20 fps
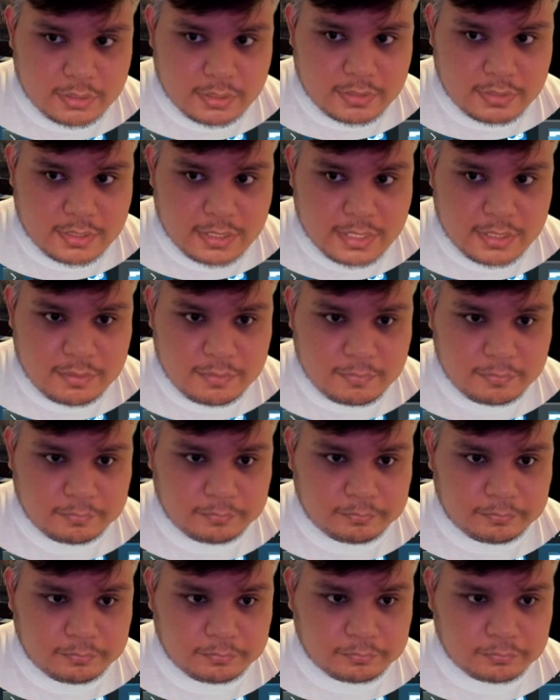And then
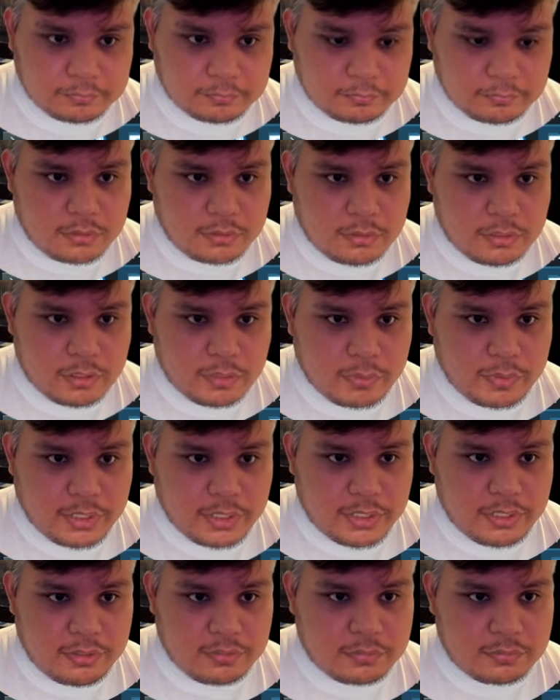go
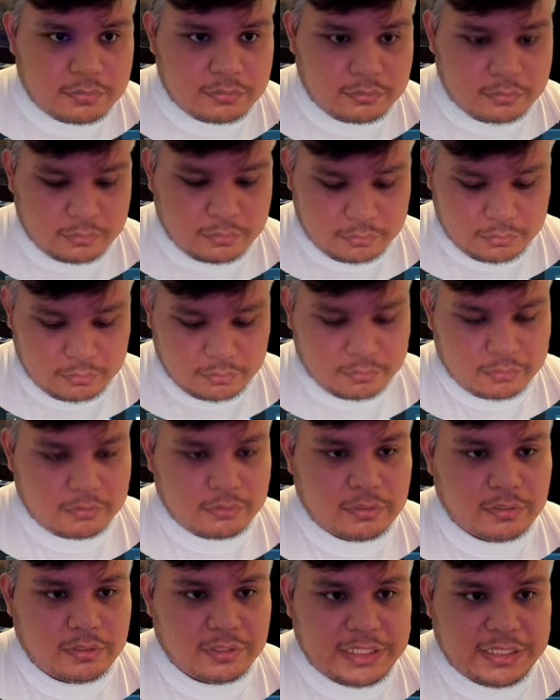here,
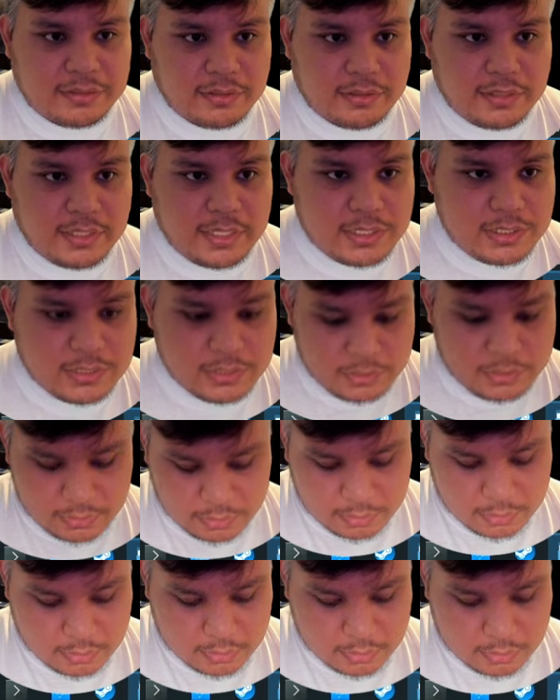delete
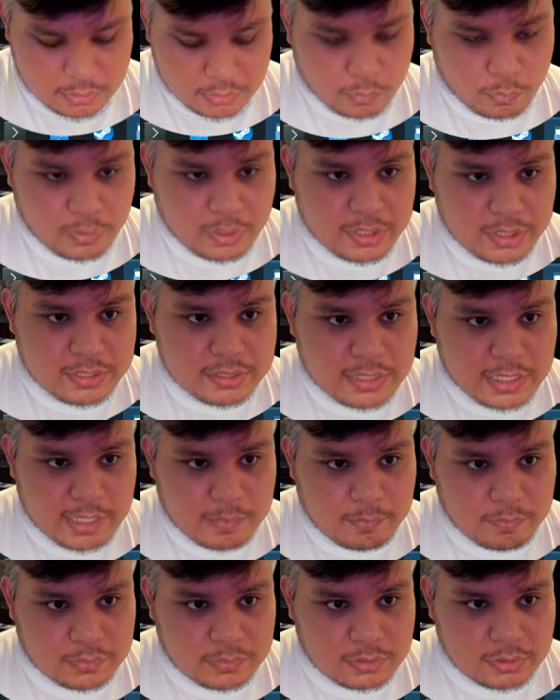this. We're going to
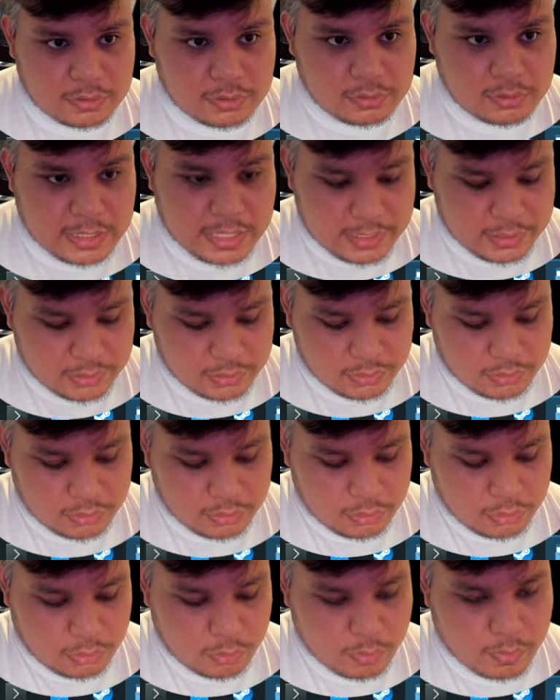type slash
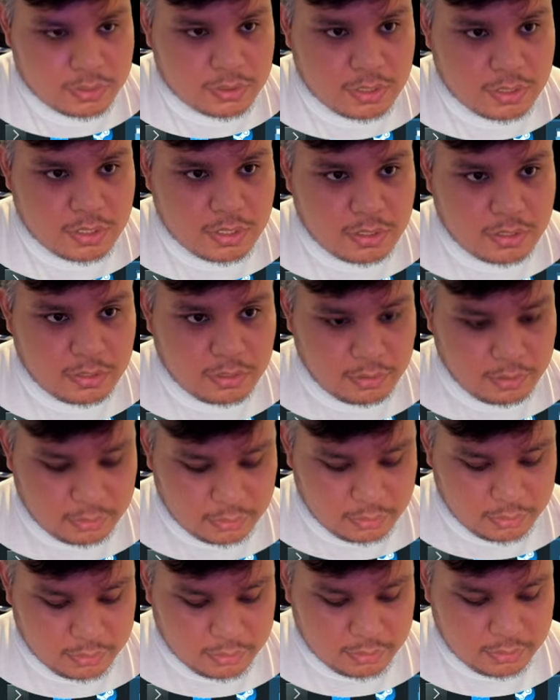usr
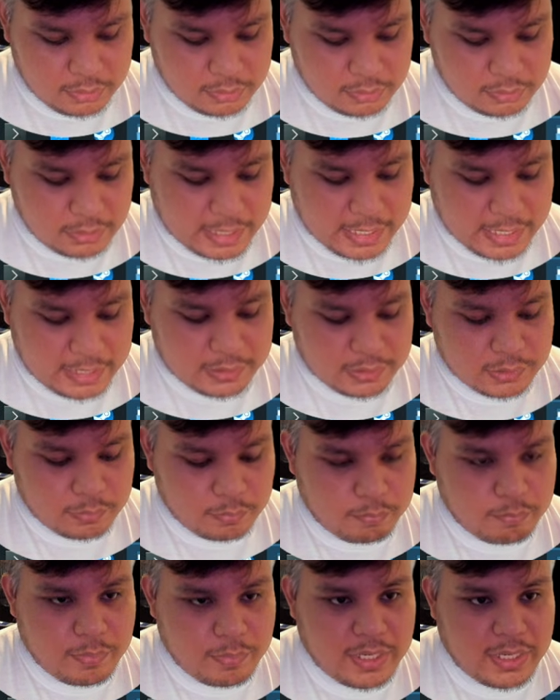slash
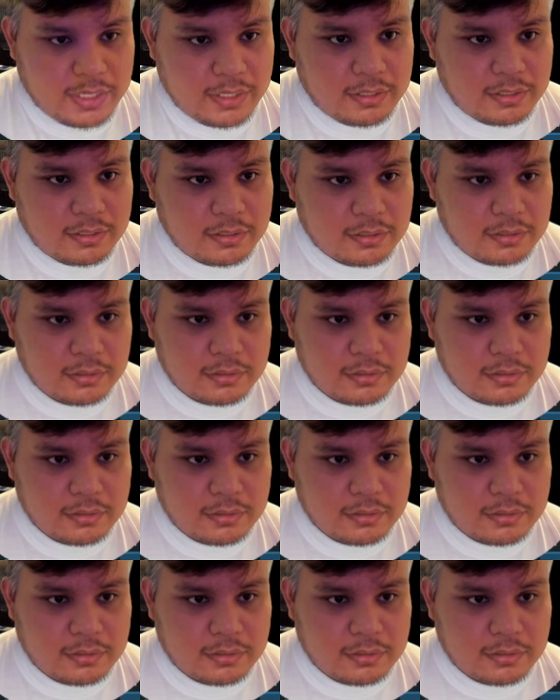bin.